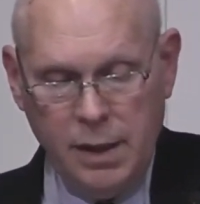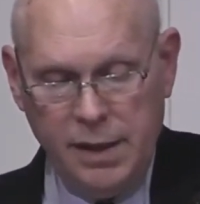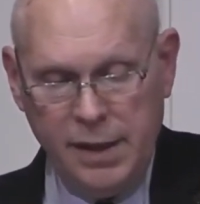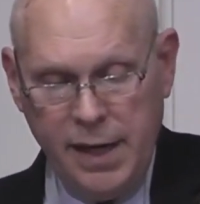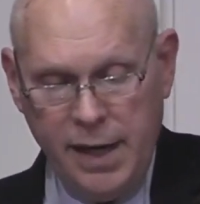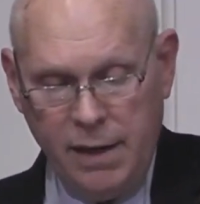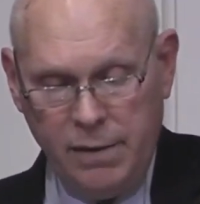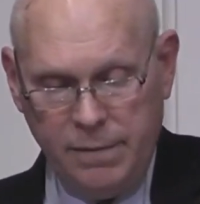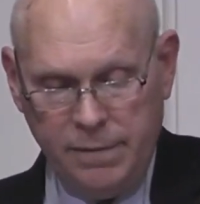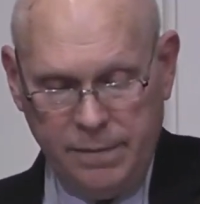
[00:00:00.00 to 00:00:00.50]

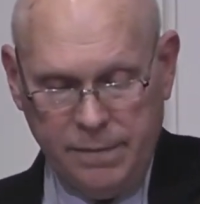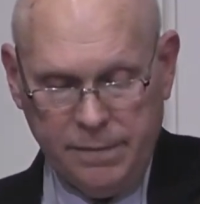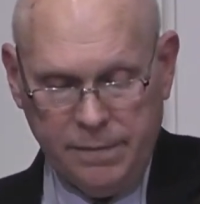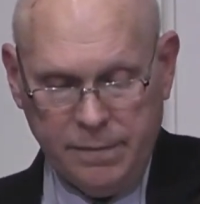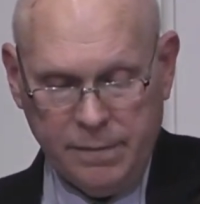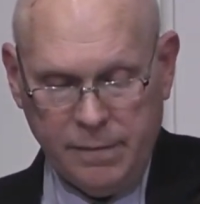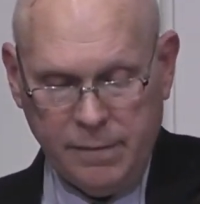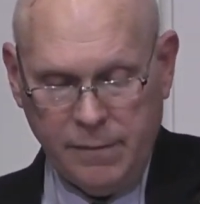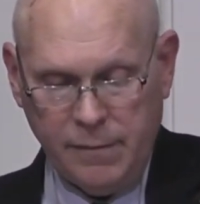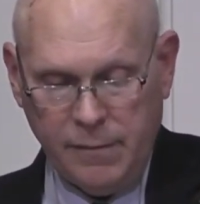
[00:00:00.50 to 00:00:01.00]
Now,
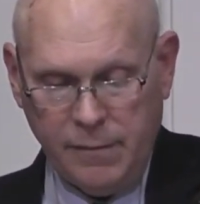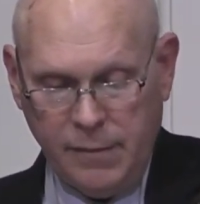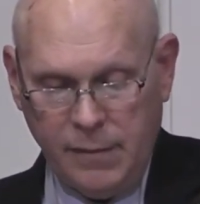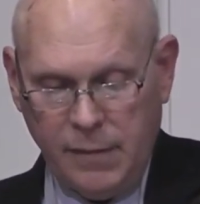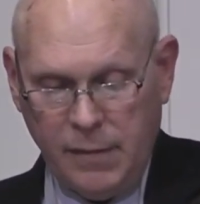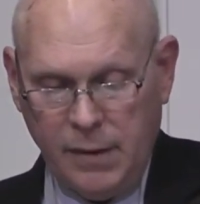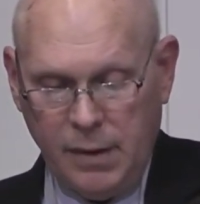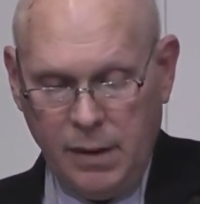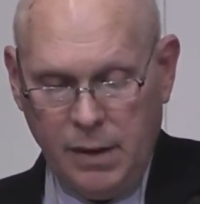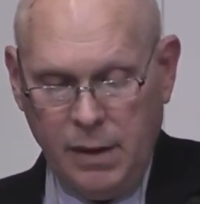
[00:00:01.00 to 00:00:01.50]

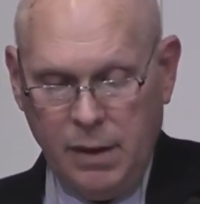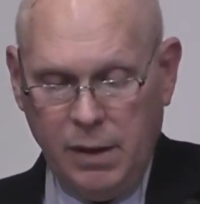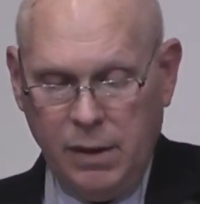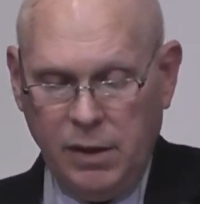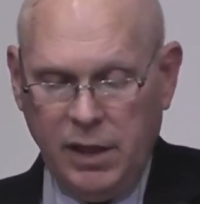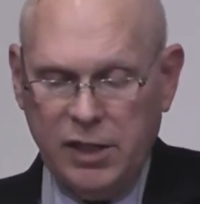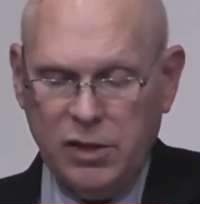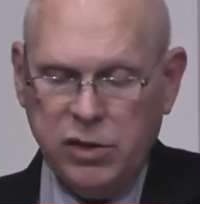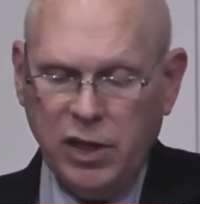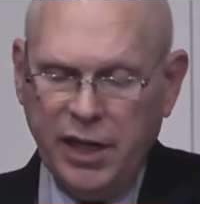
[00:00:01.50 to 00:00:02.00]

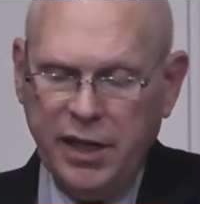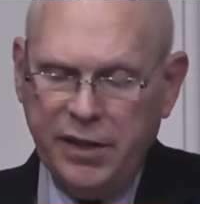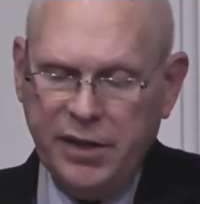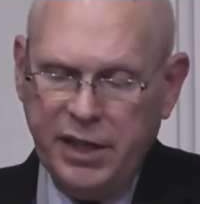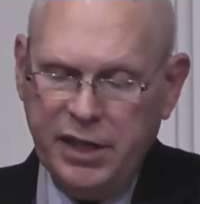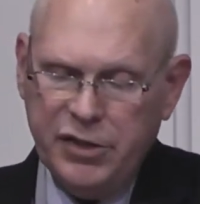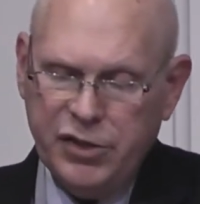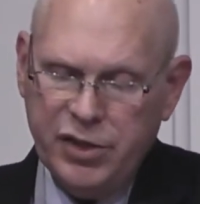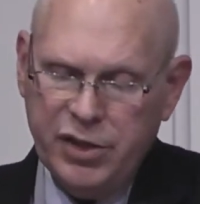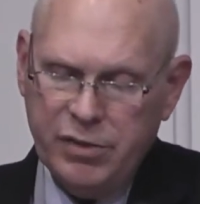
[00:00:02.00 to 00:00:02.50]
let's look at
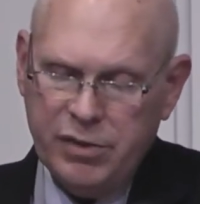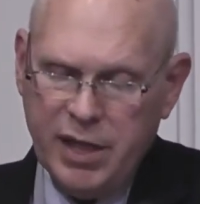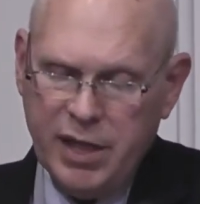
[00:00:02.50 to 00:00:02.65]
these two